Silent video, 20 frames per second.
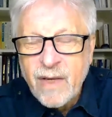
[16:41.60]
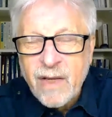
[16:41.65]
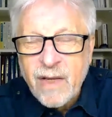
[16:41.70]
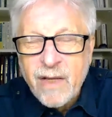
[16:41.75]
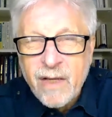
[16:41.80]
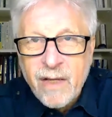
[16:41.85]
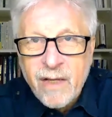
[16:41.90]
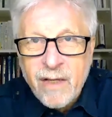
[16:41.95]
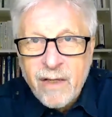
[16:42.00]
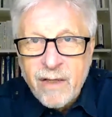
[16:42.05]

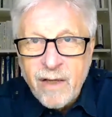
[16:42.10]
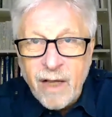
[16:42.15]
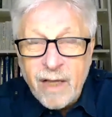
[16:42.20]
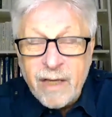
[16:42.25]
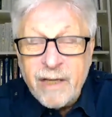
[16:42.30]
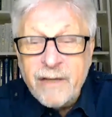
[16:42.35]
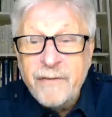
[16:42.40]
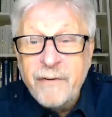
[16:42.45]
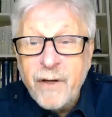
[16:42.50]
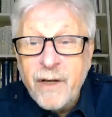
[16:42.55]
And if you
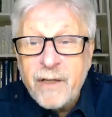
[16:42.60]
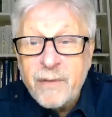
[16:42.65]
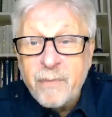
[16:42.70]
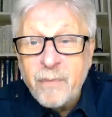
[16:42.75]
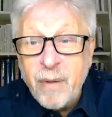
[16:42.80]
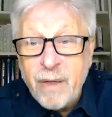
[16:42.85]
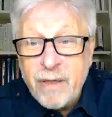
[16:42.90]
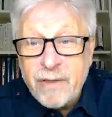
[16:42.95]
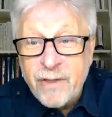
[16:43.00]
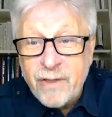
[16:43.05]
get better,
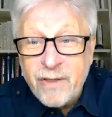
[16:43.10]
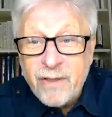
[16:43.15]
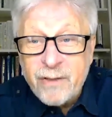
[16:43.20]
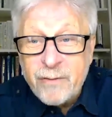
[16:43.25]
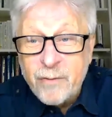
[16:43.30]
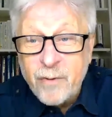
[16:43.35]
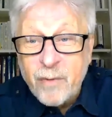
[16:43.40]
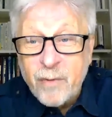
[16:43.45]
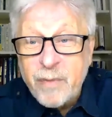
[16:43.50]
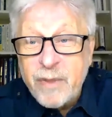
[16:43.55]
it will be
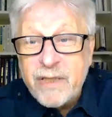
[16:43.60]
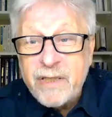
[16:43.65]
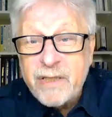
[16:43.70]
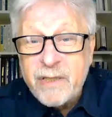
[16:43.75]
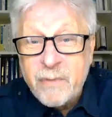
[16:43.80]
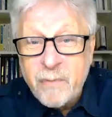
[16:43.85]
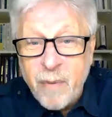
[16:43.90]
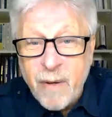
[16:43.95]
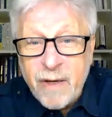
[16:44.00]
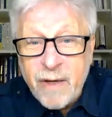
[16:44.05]
despite,
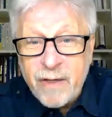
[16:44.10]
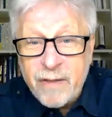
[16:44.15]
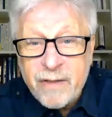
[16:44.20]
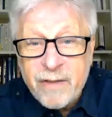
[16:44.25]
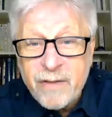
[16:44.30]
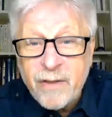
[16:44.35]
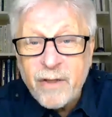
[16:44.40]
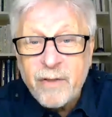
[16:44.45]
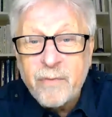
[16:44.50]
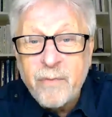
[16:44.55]
not
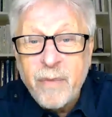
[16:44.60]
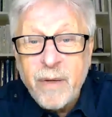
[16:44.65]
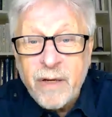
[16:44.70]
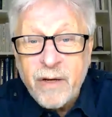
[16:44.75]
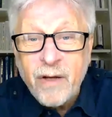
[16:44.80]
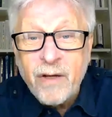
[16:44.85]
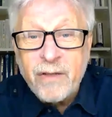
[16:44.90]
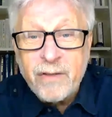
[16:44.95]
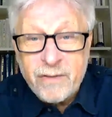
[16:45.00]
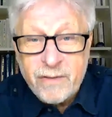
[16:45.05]
because
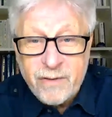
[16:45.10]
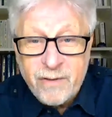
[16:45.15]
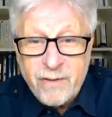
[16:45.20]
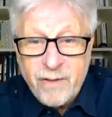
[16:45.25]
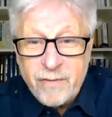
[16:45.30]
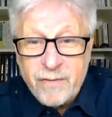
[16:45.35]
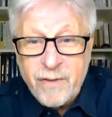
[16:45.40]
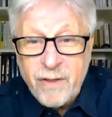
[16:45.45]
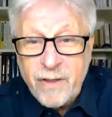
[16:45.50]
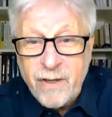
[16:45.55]
of the
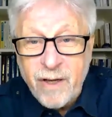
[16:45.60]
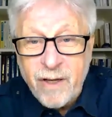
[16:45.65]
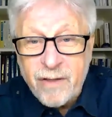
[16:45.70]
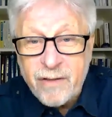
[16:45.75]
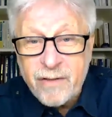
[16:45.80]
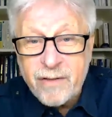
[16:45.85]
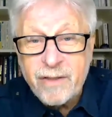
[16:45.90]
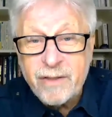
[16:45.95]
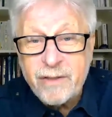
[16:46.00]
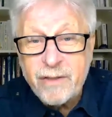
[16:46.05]
care that you'll
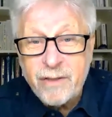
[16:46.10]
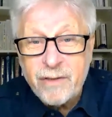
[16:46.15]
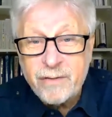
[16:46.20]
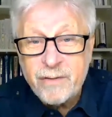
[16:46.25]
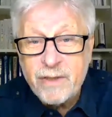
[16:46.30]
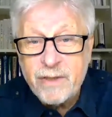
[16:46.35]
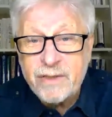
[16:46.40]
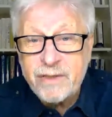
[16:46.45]
receive.